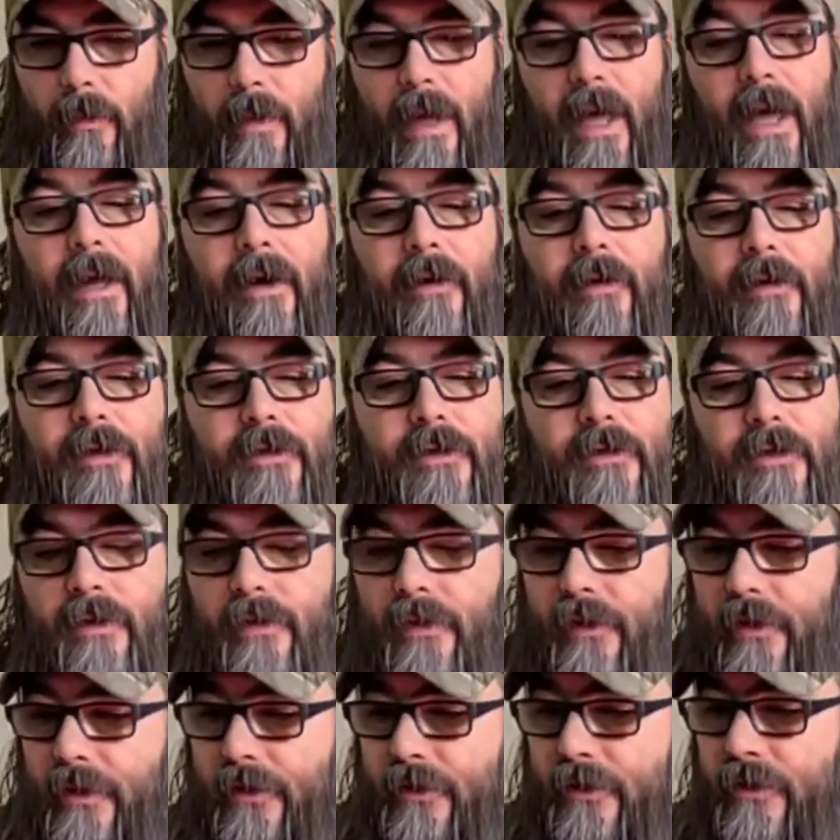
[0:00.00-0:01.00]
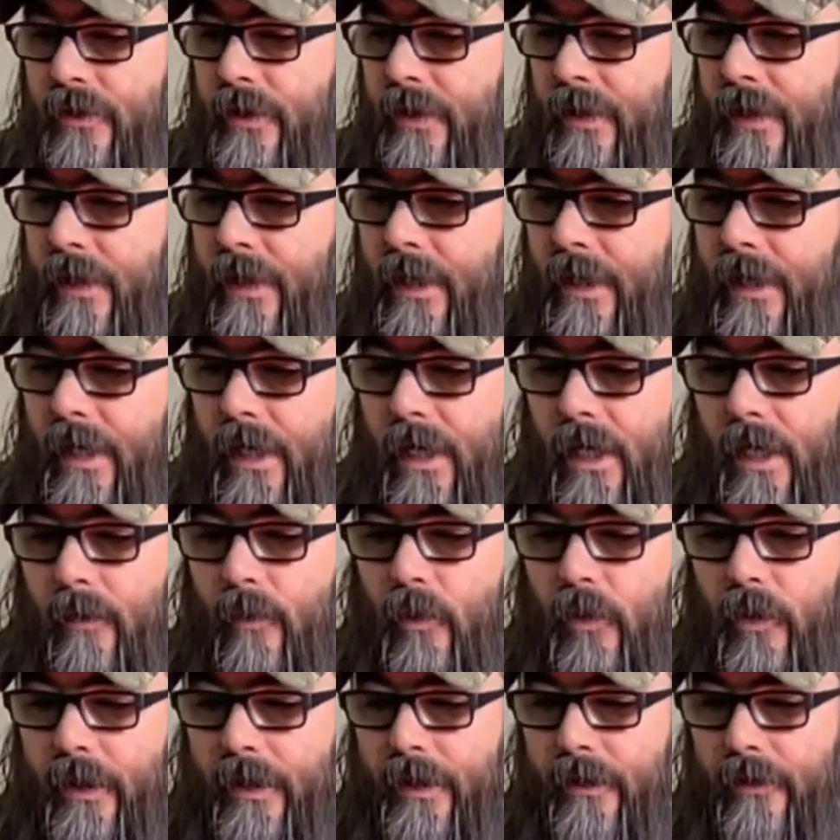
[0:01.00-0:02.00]
batteries in this
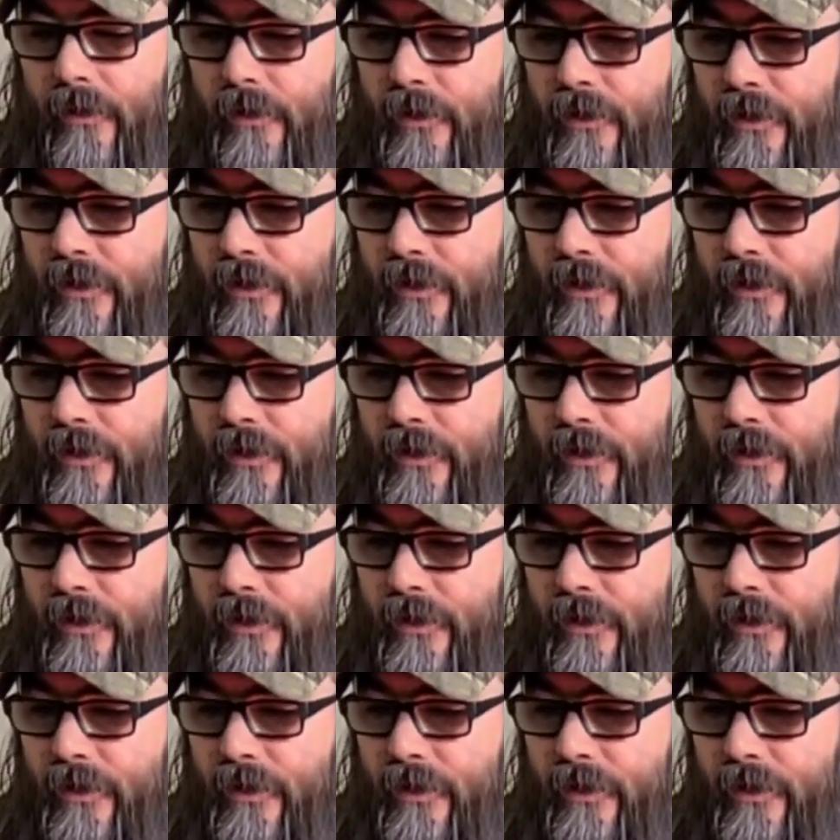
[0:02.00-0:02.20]
on either